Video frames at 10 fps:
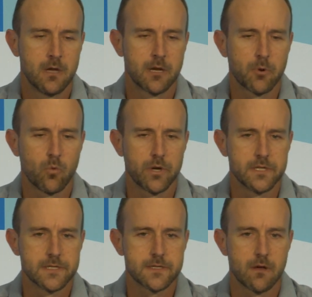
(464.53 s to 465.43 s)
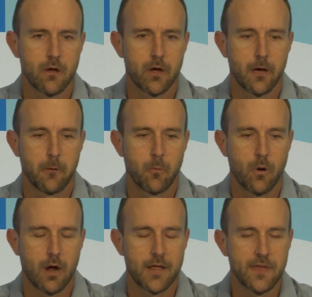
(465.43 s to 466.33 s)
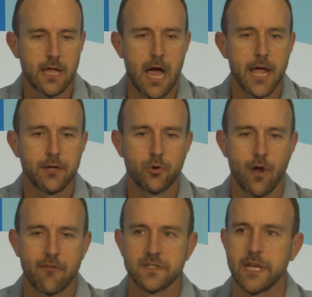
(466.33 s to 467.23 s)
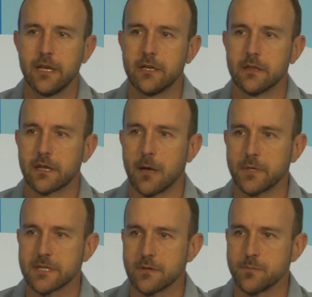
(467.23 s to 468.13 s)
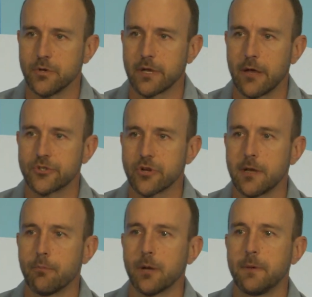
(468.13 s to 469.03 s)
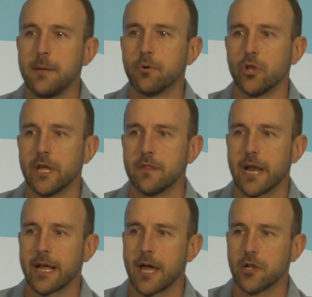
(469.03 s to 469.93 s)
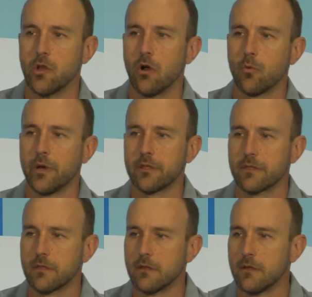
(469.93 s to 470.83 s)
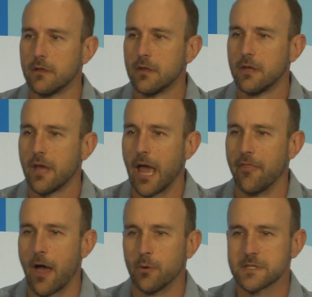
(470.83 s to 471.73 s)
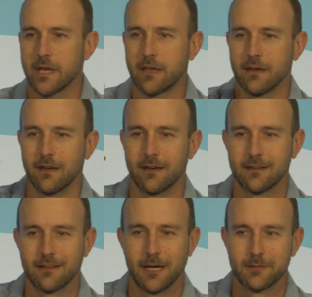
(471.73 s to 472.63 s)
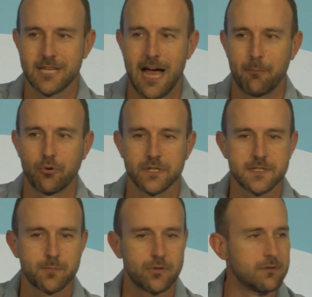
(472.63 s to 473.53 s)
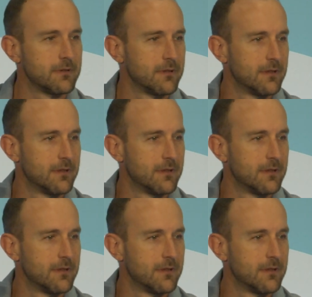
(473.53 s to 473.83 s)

number one is, uh, I think I gravitated in the companies I was building. I was trying to bring people in that I got along with and that was like a, a top principle.